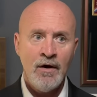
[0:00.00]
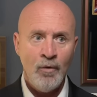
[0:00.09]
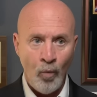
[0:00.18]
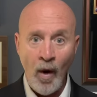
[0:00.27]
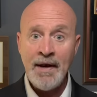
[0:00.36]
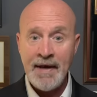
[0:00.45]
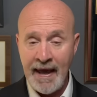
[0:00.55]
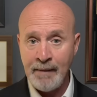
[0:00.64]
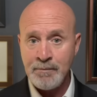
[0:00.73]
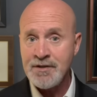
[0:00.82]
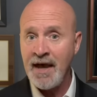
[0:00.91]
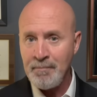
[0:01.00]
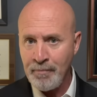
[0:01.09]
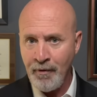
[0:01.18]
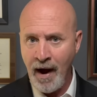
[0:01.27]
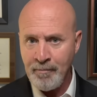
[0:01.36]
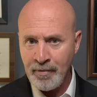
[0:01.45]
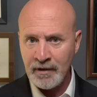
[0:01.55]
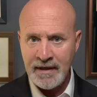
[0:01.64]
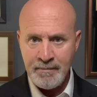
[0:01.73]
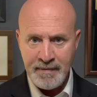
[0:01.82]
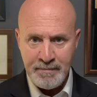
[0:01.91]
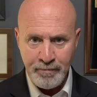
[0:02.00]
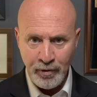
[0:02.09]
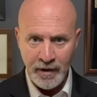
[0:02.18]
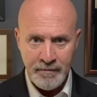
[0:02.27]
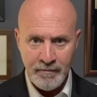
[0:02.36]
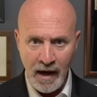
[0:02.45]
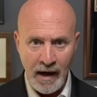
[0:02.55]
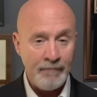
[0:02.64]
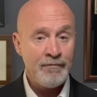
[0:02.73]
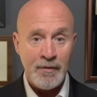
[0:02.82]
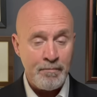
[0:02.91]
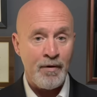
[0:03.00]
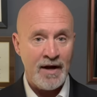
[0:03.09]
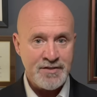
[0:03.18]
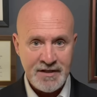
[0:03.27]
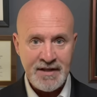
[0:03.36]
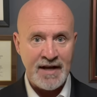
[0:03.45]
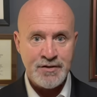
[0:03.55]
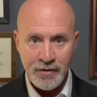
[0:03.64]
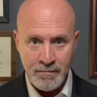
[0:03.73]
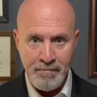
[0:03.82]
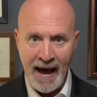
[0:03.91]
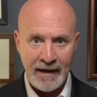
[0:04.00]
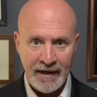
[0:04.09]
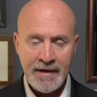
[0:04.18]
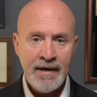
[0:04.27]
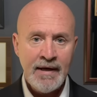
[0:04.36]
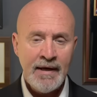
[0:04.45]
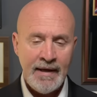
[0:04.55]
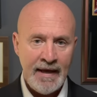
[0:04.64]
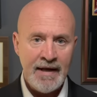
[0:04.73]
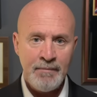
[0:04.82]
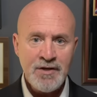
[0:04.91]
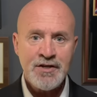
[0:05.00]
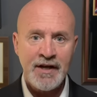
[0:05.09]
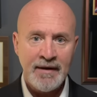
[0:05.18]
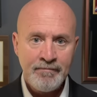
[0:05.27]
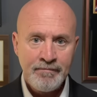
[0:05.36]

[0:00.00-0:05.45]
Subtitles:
what names can properly be put on the presidential ballot in Michigan.